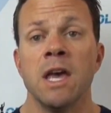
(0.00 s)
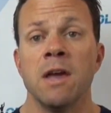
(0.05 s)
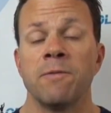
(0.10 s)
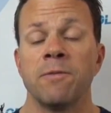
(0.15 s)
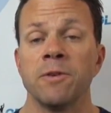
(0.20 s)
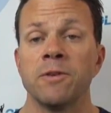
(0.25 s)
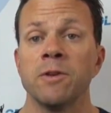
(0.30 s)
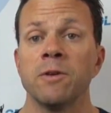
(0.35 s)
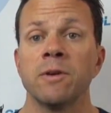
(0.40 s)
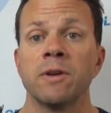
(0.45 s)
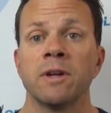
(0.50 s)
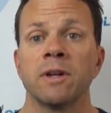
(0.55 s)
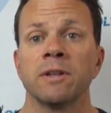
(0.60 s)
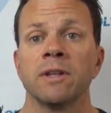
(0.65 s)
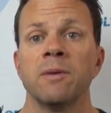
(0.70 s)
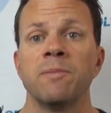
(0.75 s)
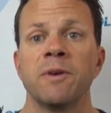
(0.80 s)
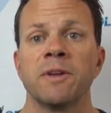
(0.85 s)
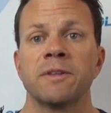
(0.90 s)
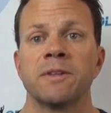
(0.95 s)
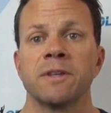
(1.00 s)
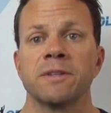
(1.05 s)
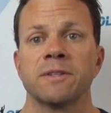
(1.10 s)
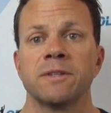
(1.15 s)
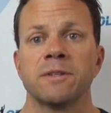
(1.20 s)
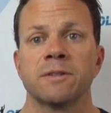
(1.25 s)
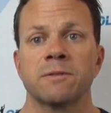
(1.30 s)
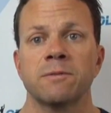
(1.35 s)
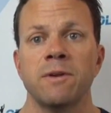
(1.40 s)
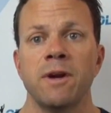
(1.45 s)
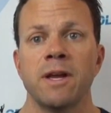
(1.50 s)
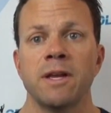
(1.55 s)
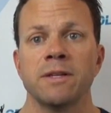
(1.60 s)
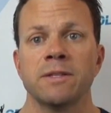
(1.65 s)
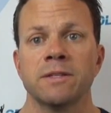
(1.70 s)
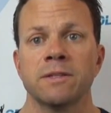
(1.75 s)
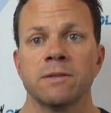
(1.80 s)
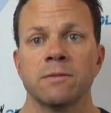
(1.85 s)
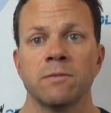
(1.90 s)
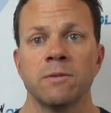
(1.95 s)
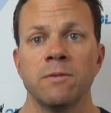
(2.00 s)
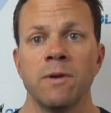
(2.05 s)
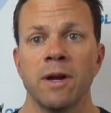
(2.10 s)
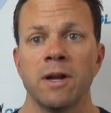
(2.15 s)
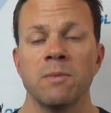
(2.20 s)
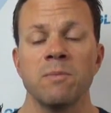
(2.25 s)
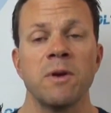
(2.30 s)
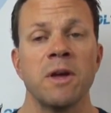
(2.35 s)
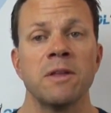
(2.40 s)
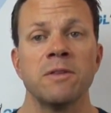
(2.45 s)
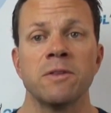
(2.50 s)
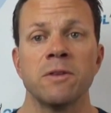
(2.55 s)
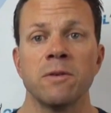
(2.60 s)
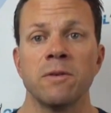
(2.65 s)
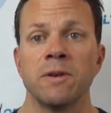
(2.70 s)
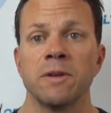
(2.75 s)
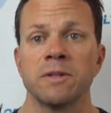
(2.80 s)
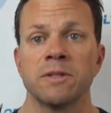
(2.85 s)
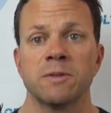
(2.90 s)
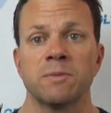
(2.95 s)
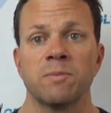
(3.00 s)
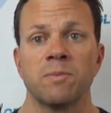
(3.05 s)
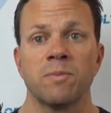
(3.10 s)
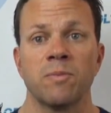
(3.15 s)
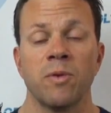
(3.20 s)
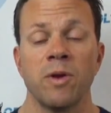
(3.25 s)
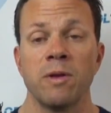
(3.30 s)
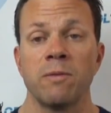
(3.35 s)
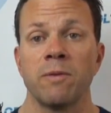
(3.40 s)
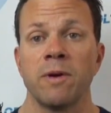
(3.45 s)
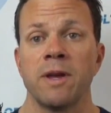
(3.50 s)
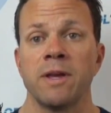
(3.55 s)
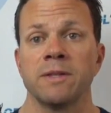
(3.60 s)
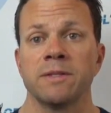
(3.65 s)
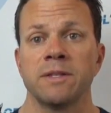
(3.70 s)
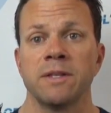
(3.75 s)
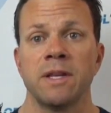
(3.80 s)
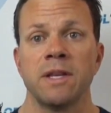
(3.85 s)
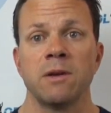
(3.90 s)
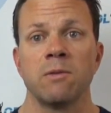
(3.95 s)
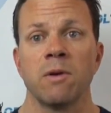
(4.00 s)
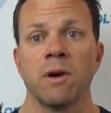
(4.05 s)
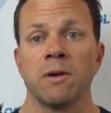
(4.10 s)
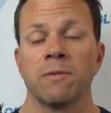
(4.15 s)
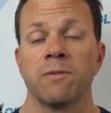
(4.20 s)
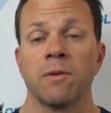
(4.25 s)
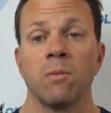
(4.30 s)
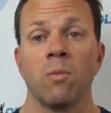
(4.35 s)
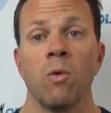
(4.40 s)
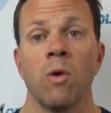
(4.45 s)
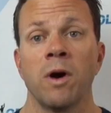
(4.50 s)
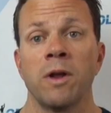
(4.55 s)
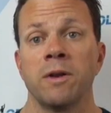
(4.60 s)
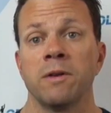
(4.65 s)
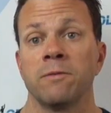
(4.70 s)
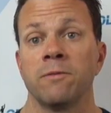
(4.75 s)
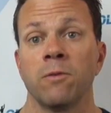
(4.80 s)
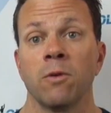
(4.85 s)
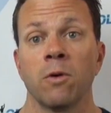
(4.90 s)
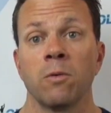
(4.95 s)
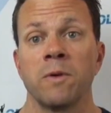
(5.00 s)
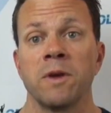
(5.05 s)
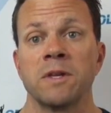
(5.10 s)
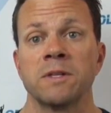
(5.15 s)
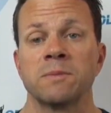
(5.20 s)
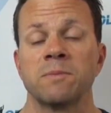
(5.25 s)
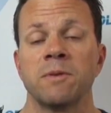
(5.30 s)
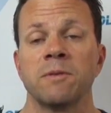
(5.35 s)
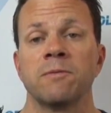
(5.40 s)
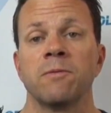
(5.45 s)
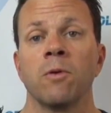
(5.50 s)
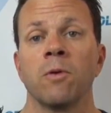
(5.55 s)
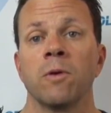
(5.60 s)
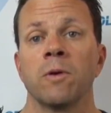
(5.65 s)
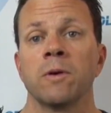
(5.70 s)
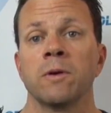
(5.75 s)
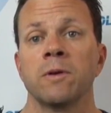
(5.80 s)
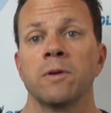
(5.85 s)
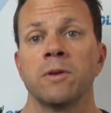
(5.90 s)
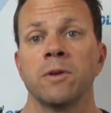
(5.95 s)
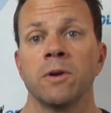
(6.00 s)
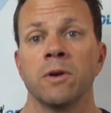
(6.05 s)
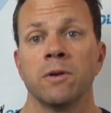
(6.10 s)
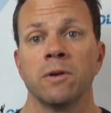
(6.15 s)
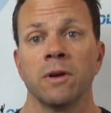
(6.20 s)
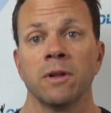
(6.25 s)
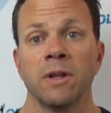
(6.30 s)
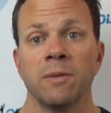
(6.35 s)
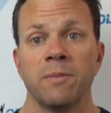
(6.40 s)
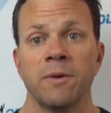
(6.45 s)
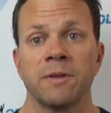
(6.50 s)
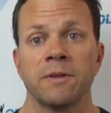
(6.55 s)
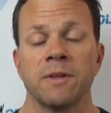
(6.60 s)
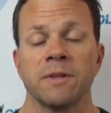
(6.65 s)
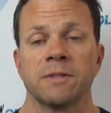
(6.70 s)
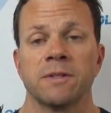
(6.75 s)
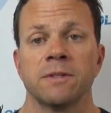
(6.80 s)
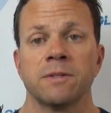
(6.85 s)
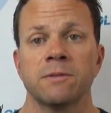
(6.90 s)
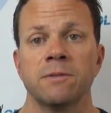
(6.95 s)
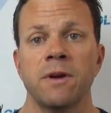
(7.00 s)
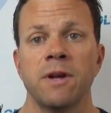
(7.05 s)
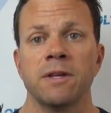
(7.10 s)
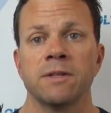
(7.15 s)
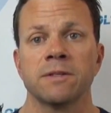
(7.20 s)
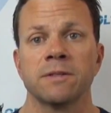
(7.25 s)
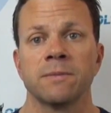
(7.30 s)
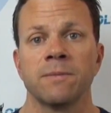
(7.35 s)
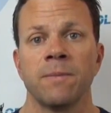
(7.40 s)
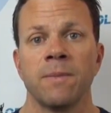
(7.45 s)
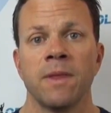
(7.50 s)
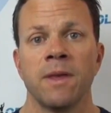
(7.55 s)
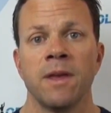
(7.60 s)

If you're doing an Olympic distance race, we'd recommend doing a sprint race anywhere from 1 to 4 weeks before your Olympic distance race.